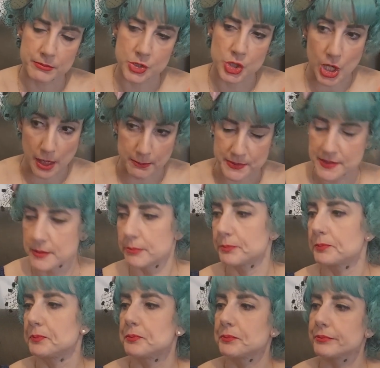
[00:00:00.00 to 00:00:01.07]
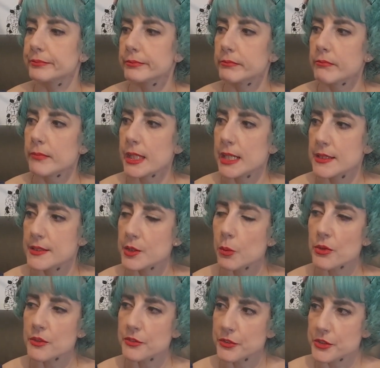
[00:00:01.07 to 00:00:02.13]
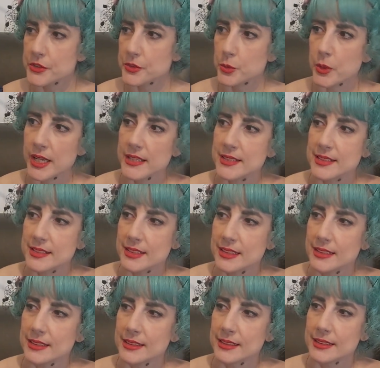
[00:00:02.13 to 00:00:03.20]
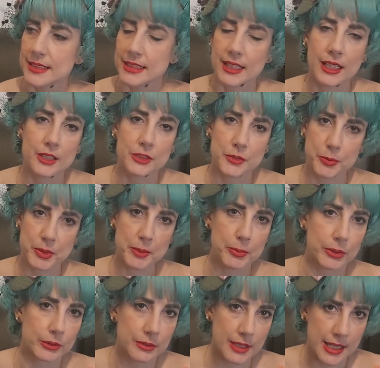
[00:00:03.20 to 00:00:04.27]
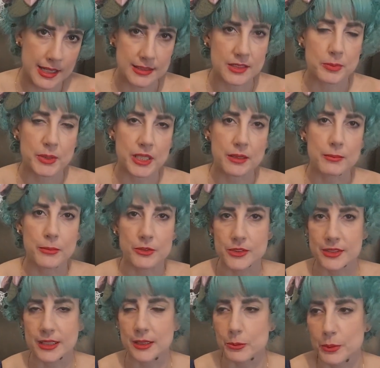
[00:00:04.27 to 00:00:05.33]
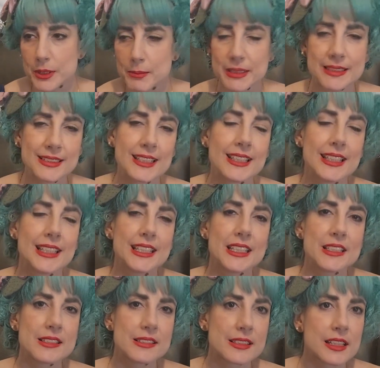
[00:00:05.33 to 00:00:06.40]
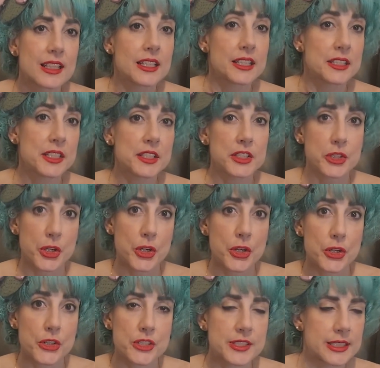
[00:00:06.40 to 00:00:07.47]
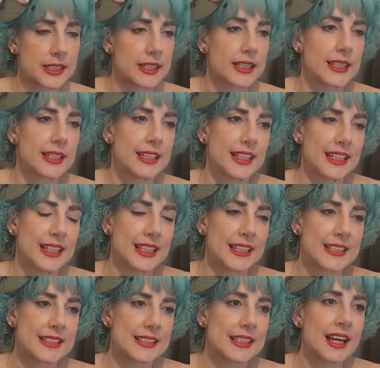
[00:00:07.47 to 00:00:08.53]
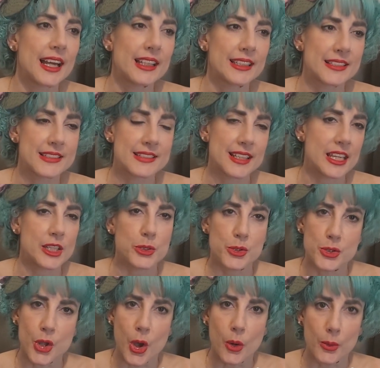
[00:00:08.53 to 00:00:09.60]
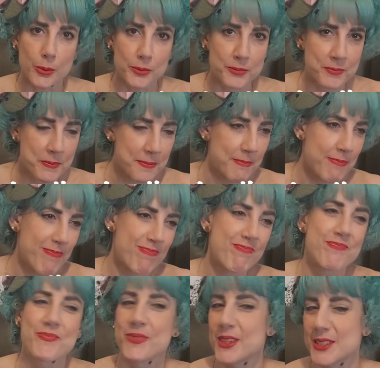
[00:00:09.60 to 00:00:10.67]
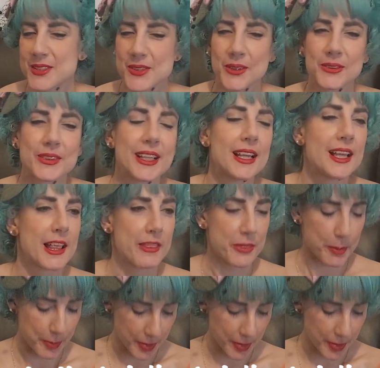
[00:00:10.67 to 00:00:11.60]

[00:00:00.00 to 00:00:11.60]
jobs. So the first question that a lot of people ask me, mostly women, is, did it hurt? And I can say no. So the